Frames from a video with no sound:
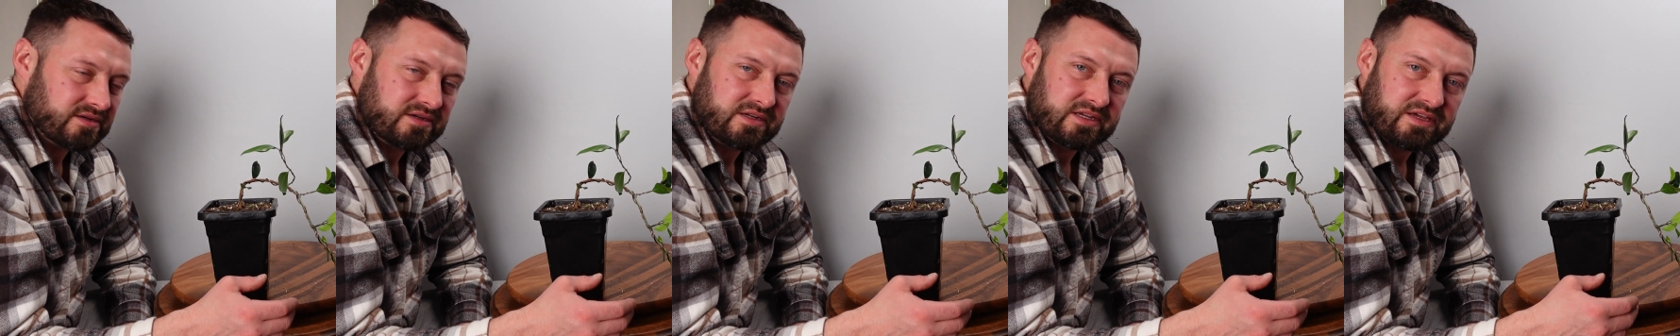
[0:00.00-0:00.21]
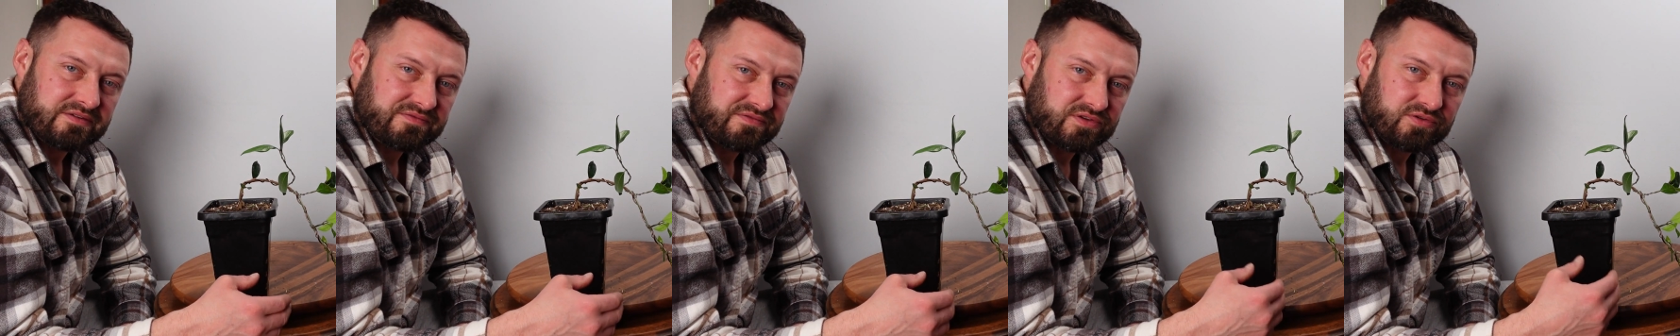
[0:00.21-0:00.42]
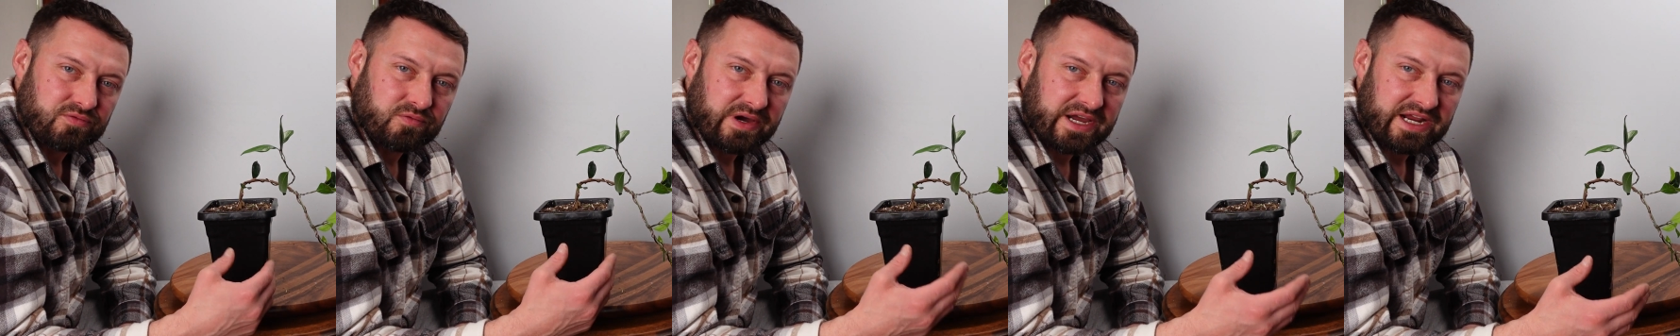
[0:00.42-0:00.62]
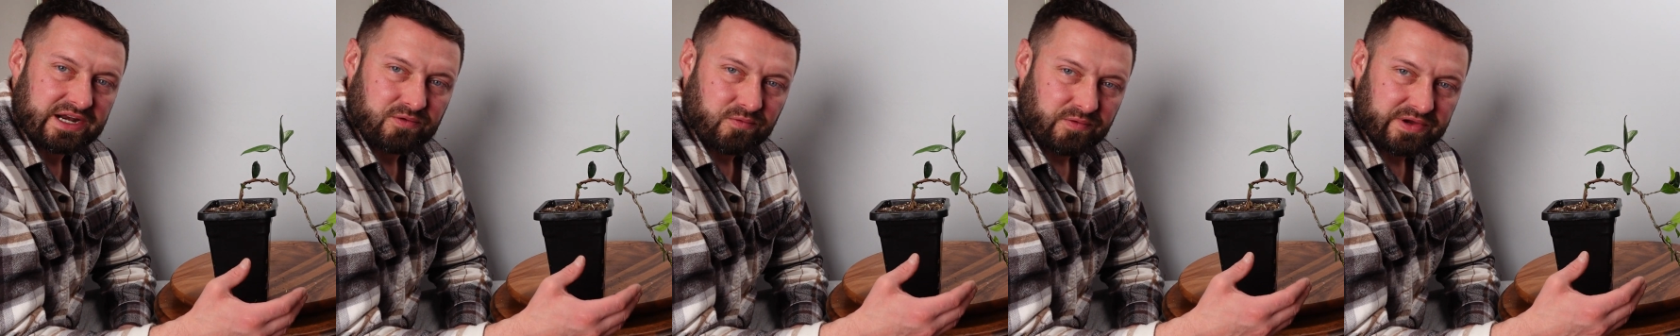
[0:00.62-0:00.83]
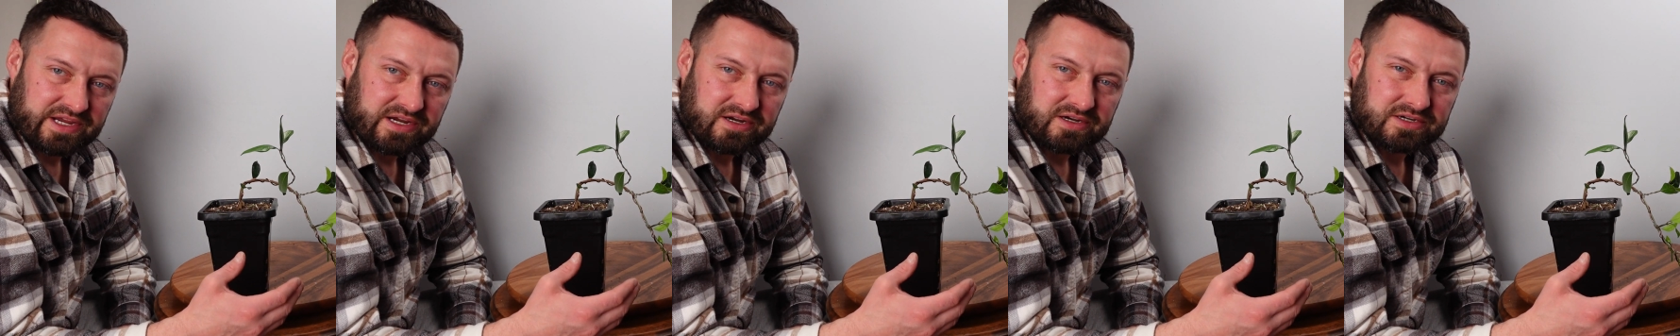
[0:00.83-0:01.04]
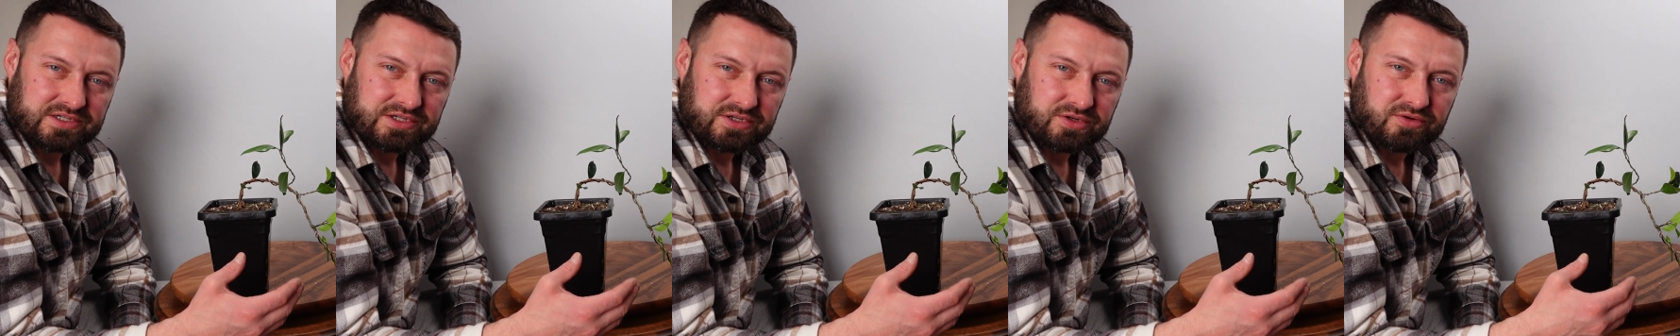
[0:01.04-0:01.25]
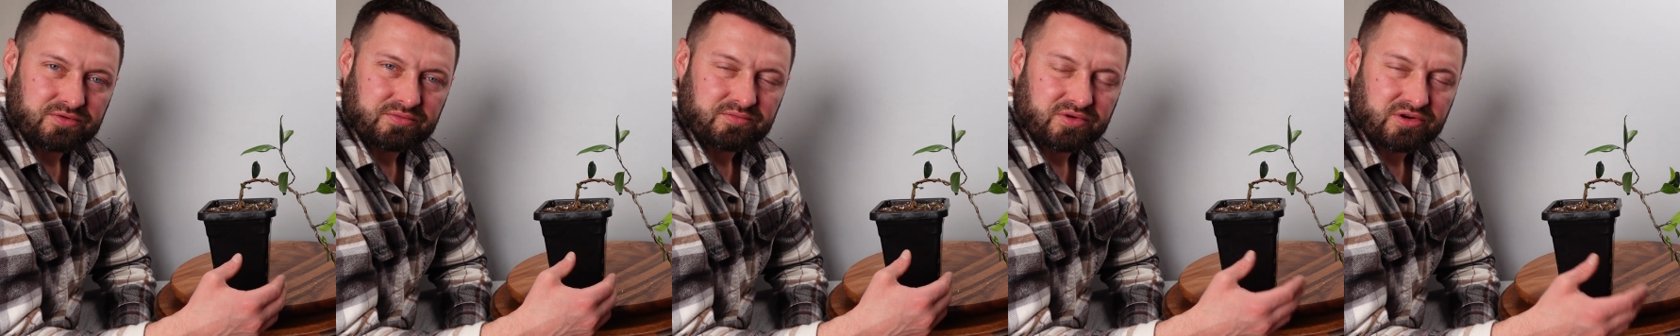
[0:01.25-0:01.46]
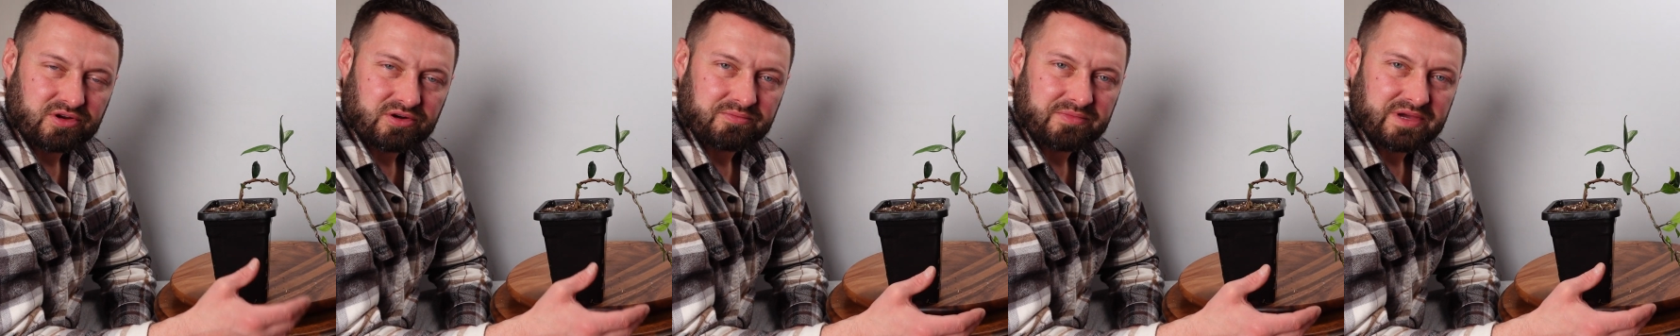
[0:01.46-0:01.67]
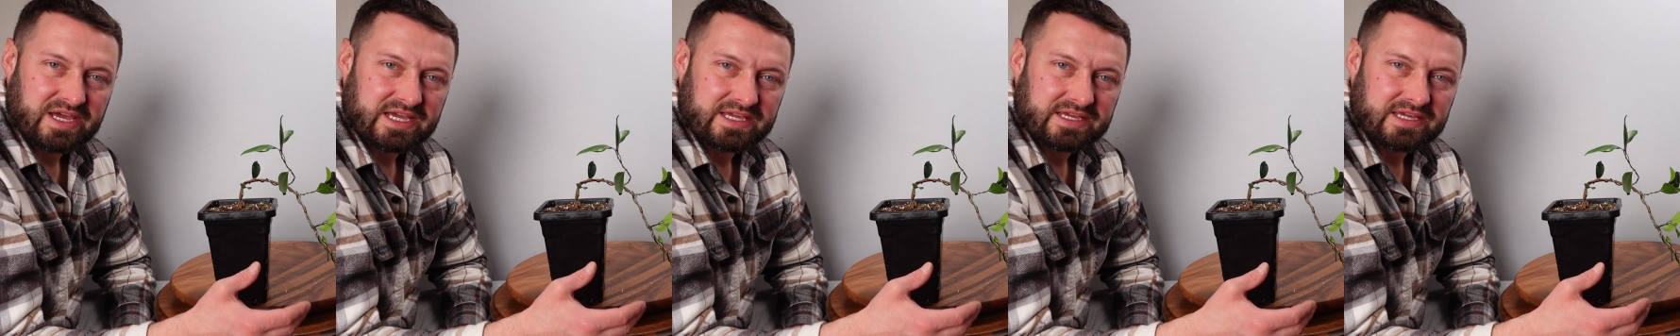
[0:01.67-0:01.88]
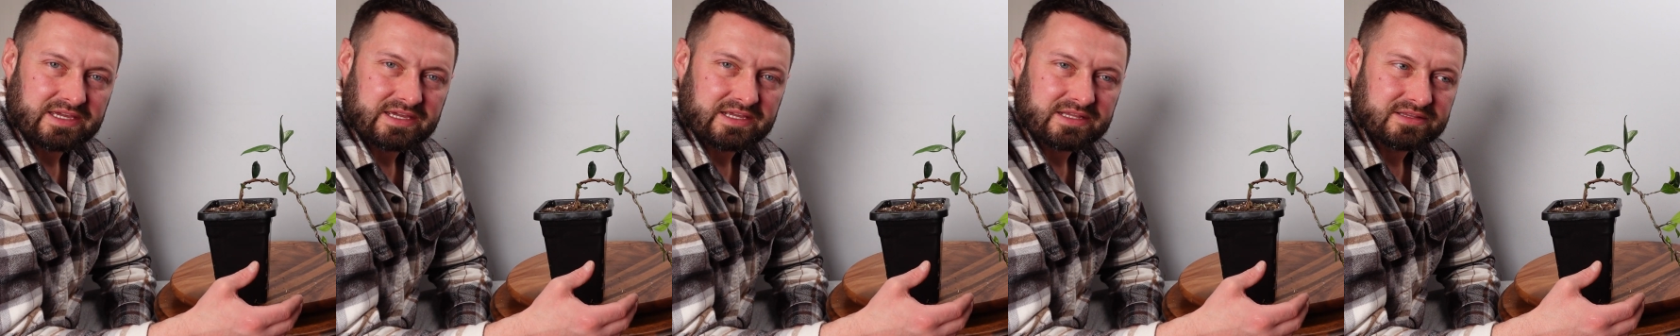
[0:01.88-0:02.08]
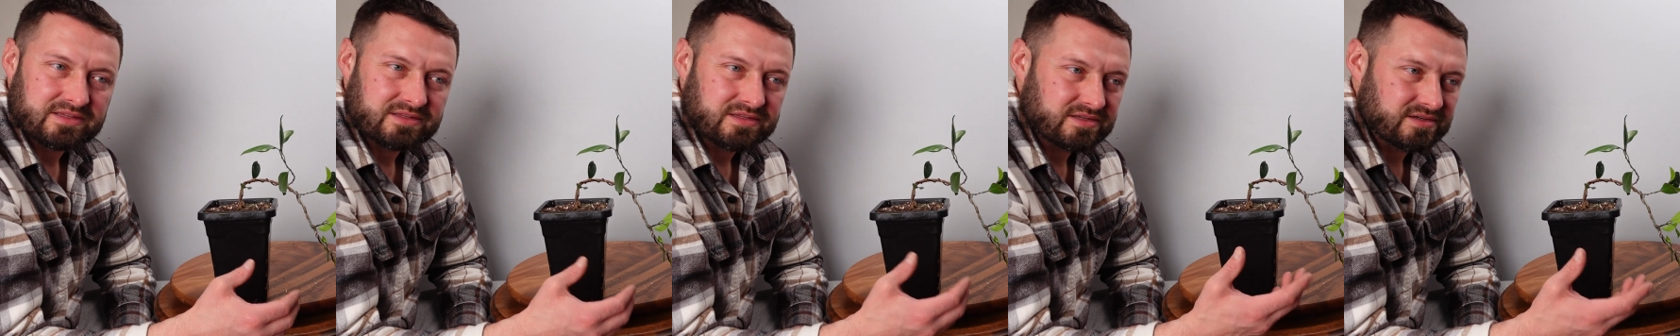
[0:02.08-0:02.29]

if you wait a week or 2 and put them back in,